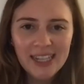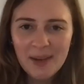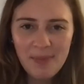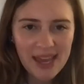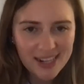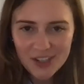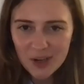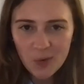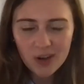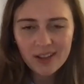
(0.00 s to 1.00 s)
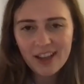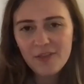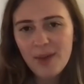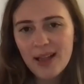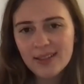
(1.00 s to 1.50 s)
managing work
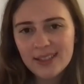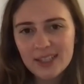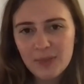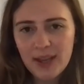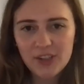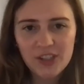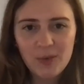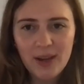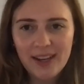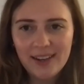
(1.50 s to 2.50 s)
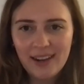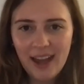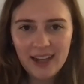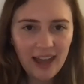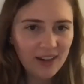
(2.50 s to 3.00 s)
life balance especially when
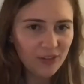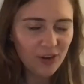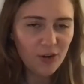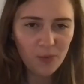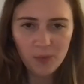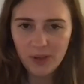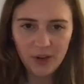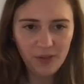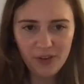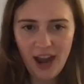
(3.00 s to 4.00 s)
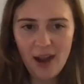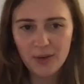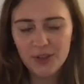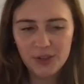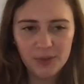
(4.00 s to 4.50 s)
I, I don't know you know if your
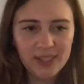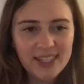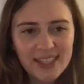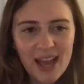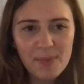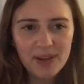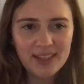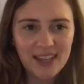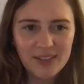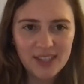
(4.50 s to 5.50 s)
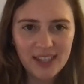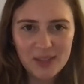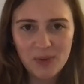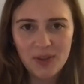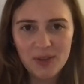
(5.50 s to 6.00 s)
hours are really set but it sounds like
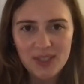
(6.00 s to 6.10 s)
it's one of those